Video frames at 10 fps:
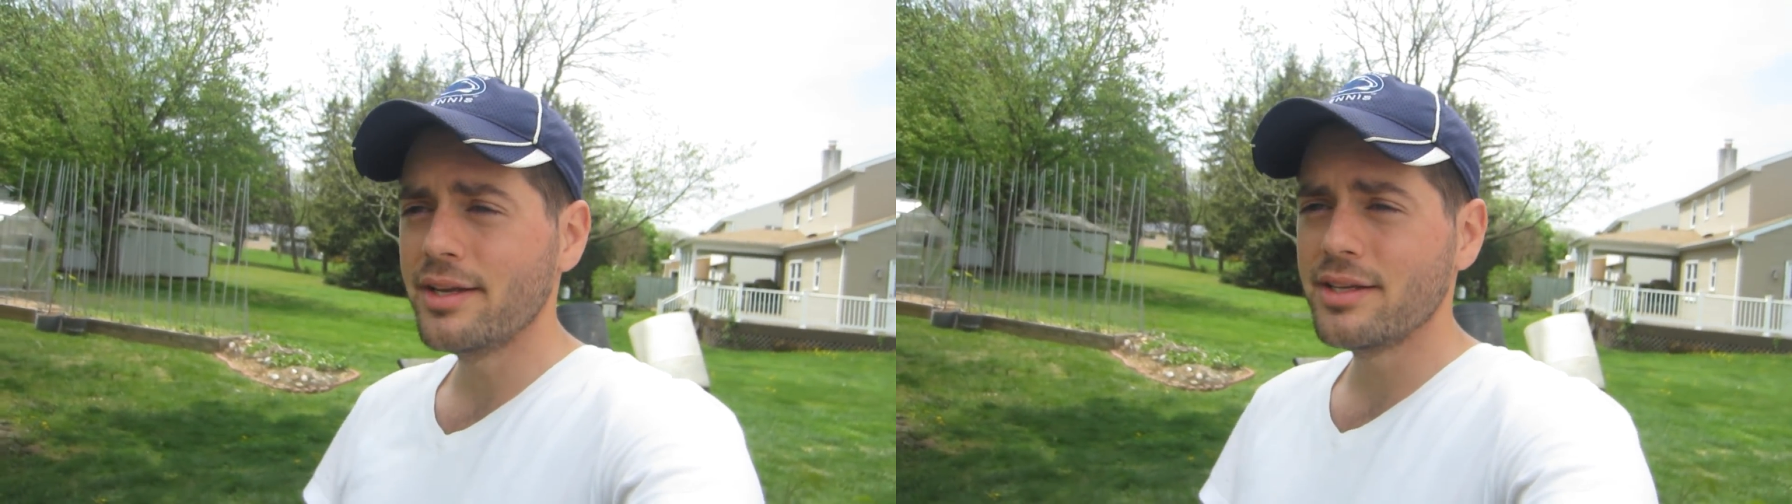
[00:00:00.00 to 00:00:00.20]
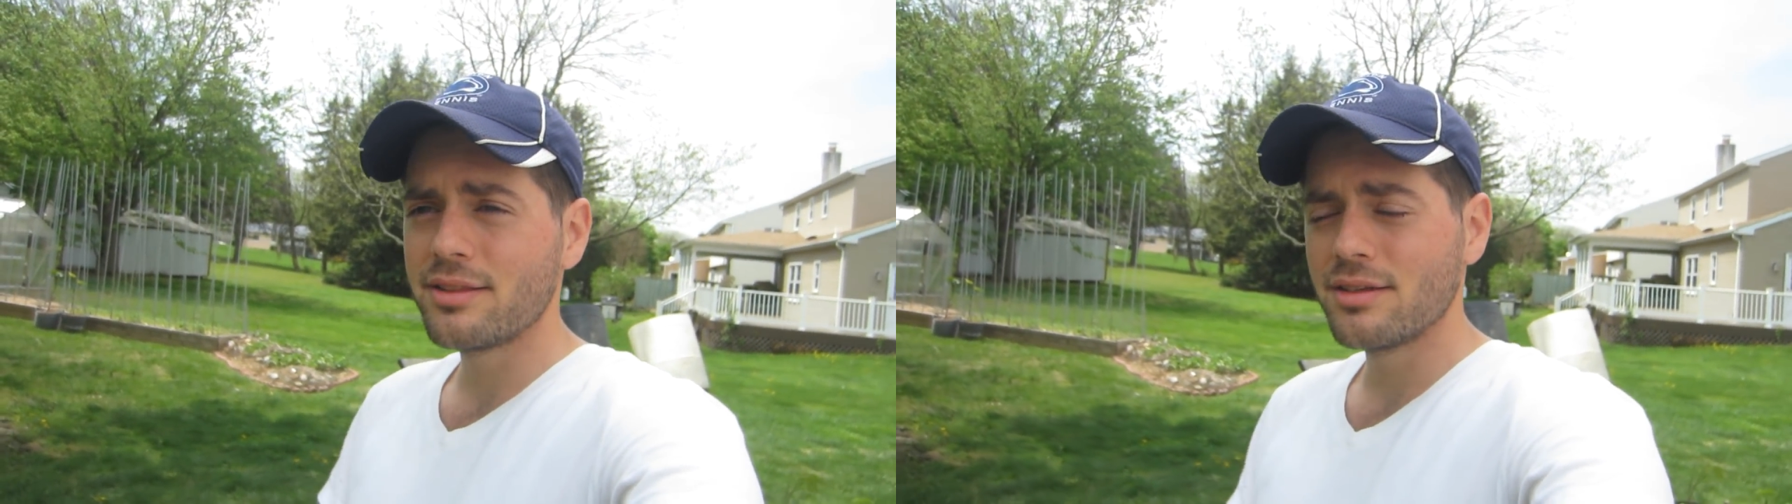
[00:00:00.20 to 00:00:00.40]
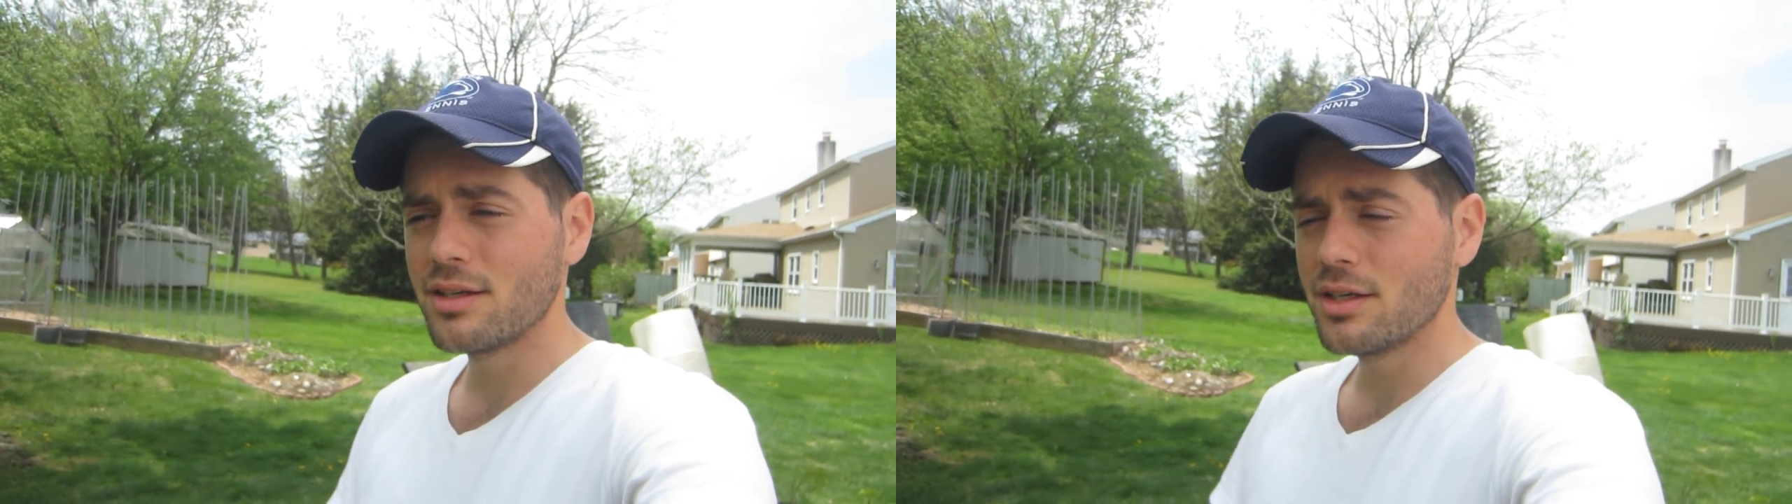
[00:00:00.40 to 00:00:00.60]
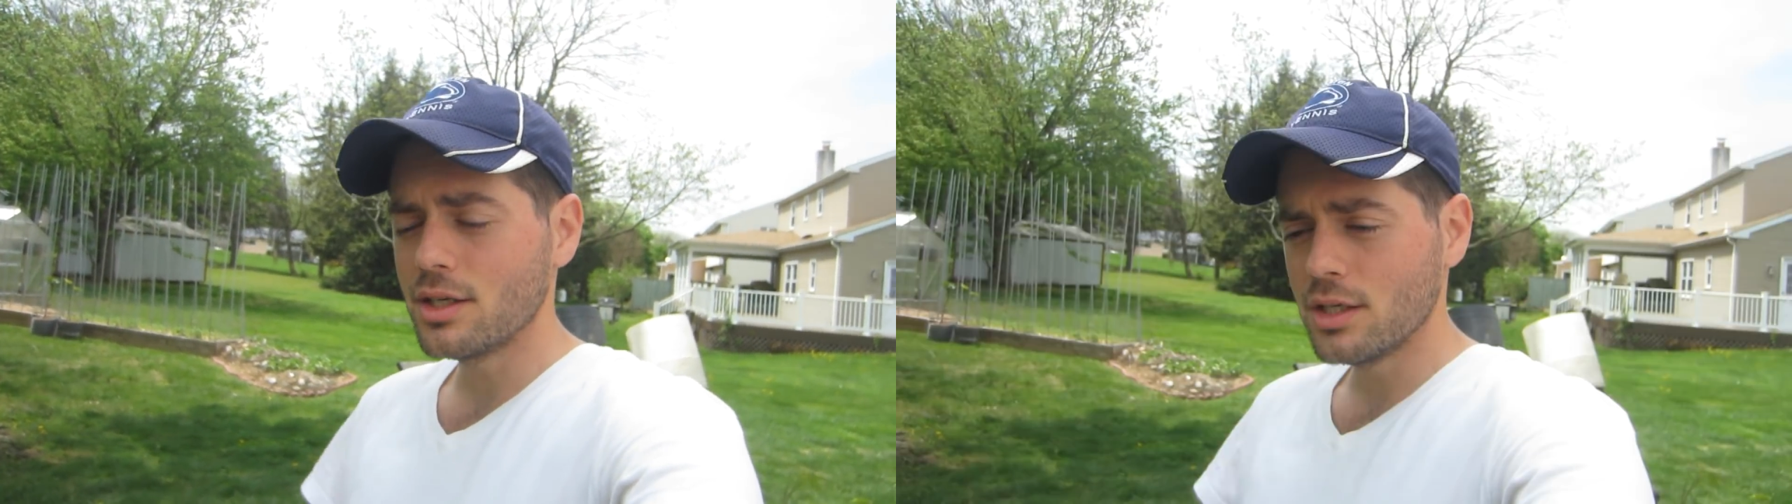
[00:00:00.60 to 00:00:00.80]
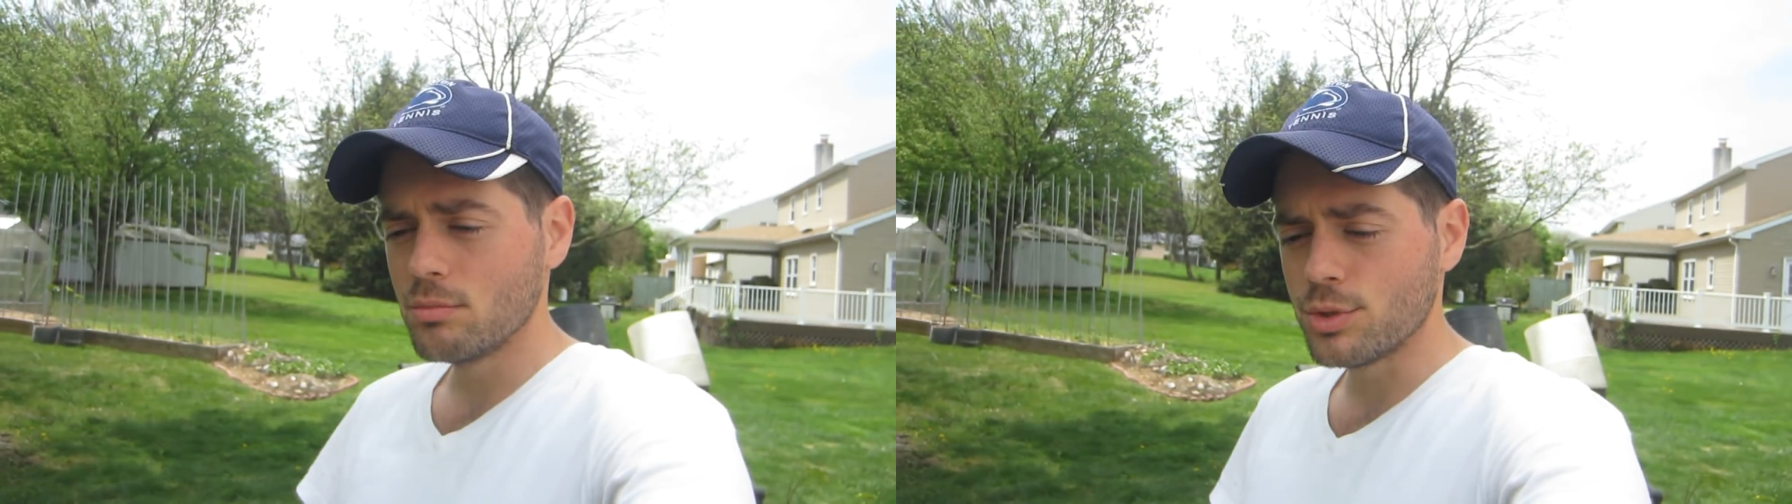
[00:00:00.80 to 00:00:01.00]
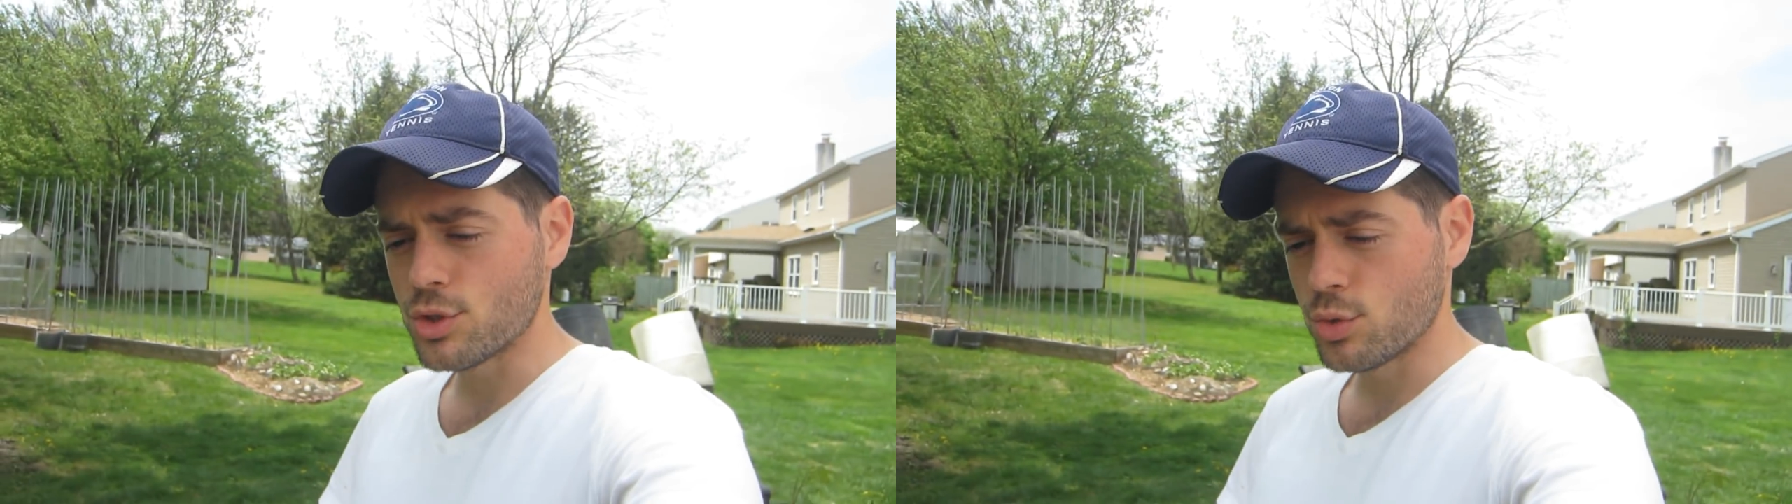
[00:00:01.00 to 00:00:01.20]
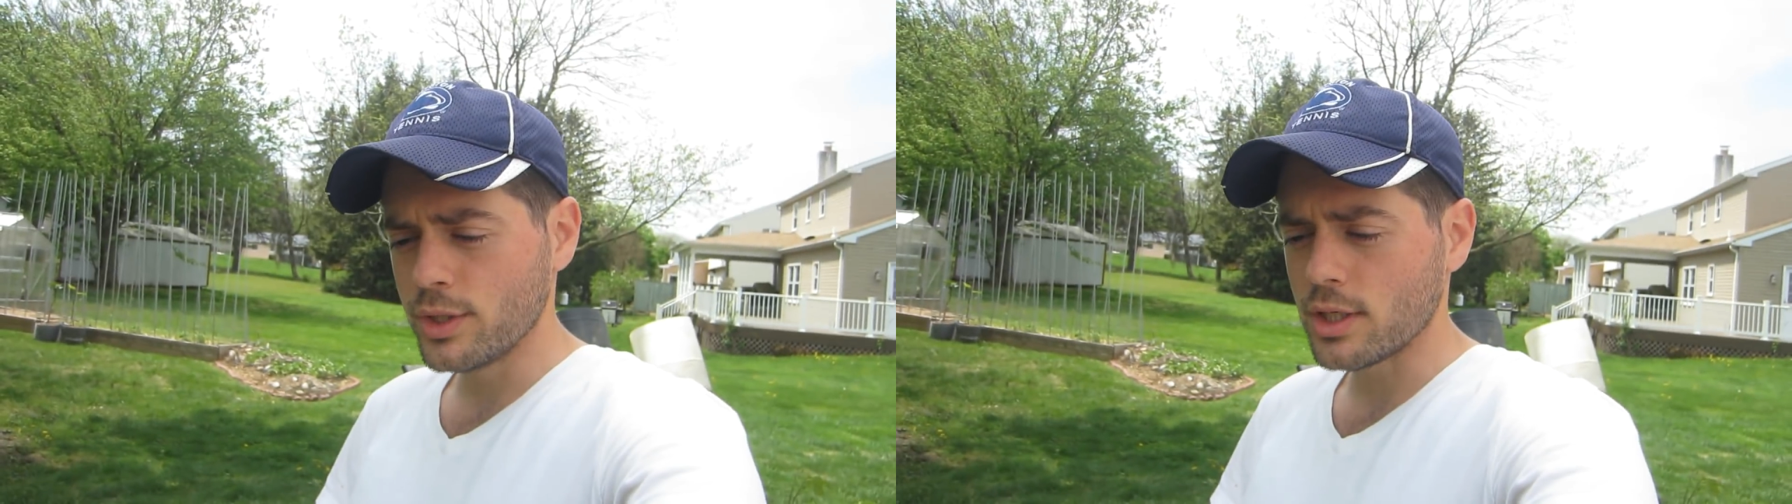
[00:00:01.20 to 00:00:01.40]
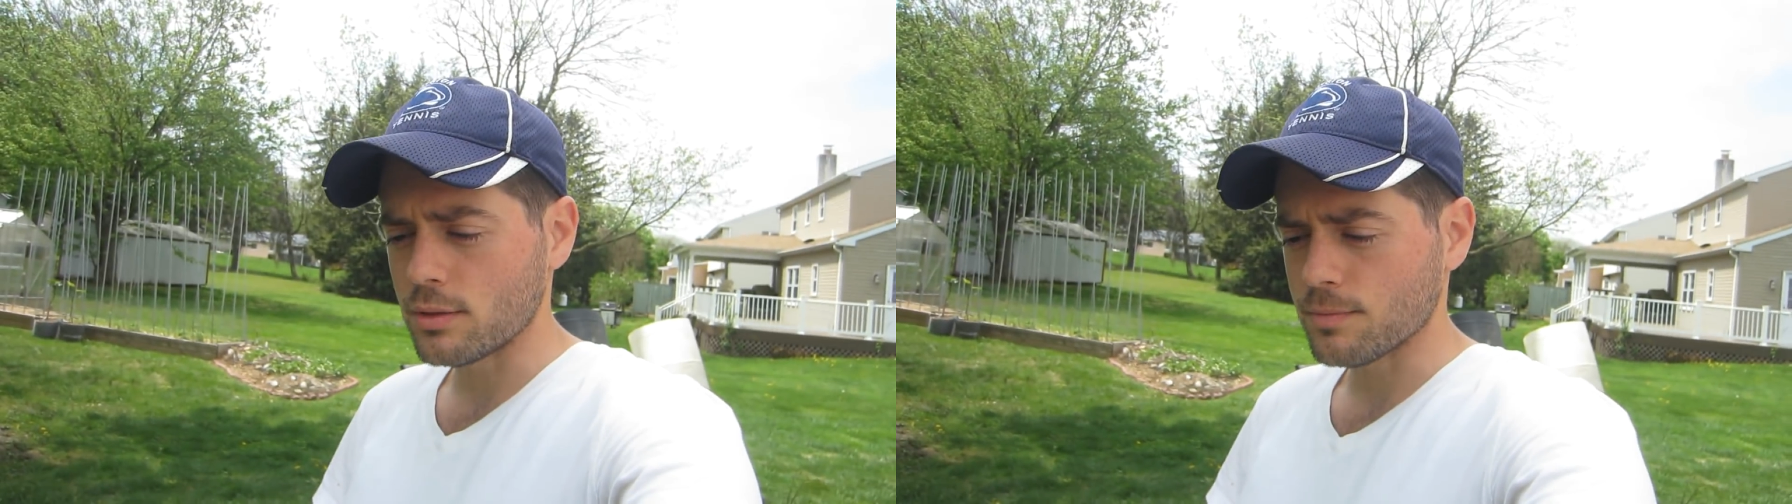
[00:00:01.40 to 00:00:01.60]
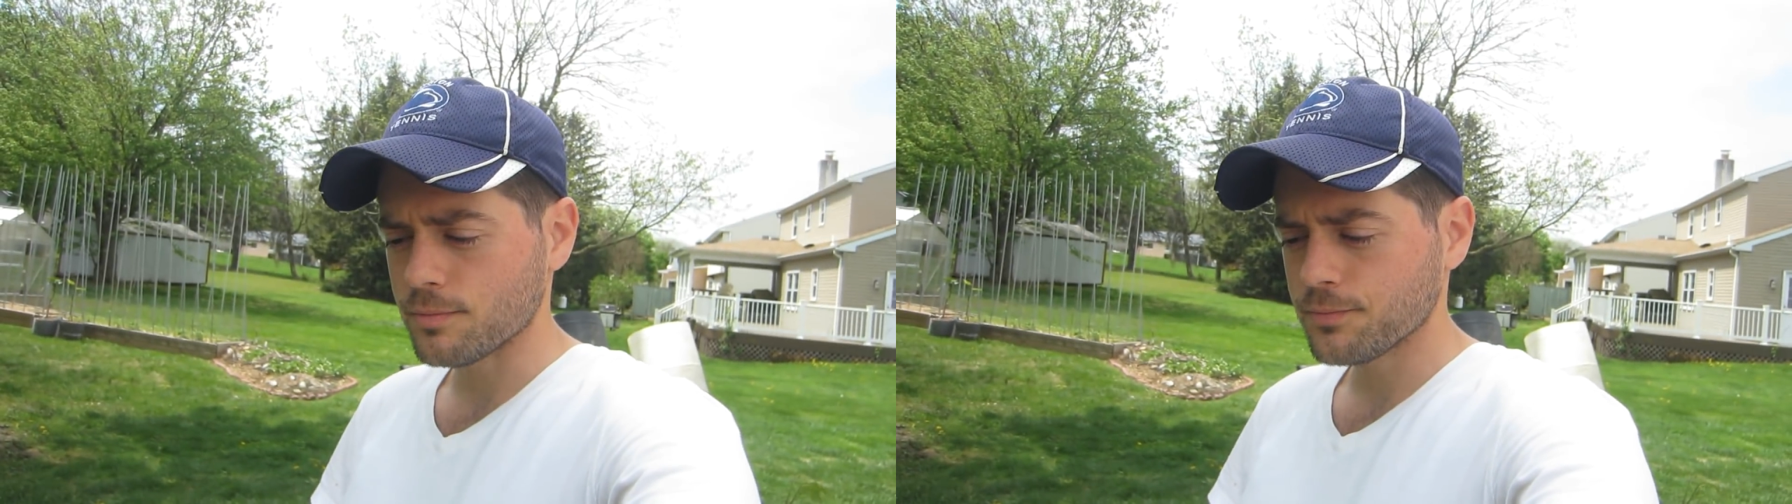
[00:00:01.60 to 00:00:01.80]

anything in between.